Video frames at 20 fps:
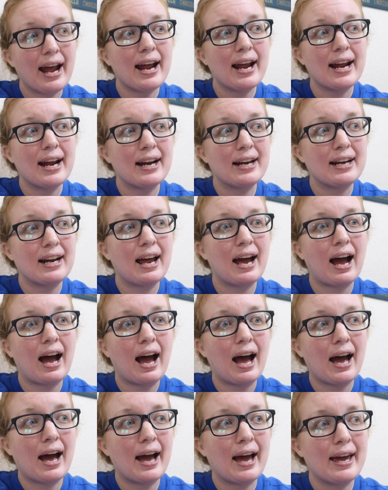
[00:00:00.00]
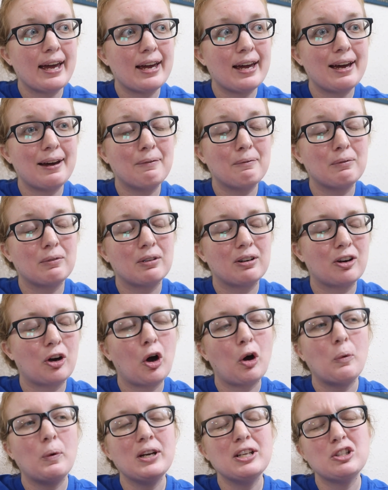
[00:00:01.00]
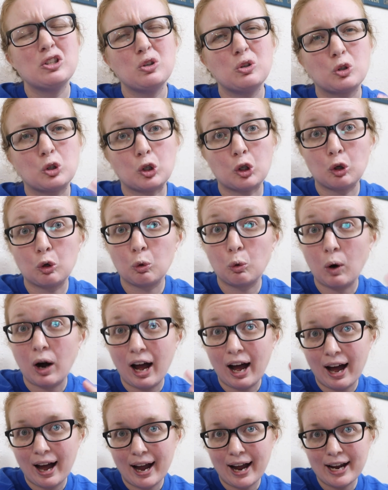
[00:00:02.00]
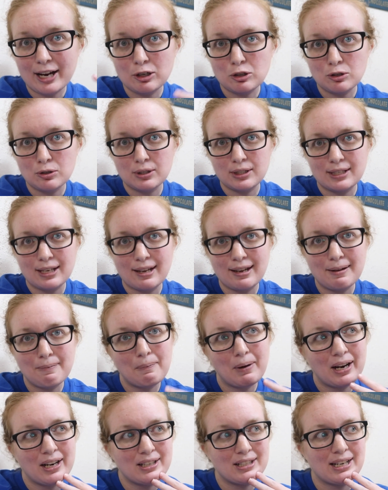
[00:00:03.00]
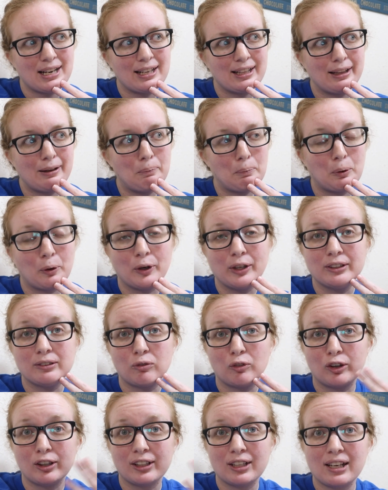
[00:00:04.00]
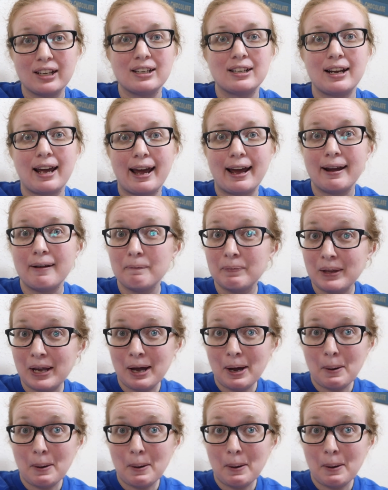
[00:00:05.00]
and I am going to try to stay in my daily points for the day.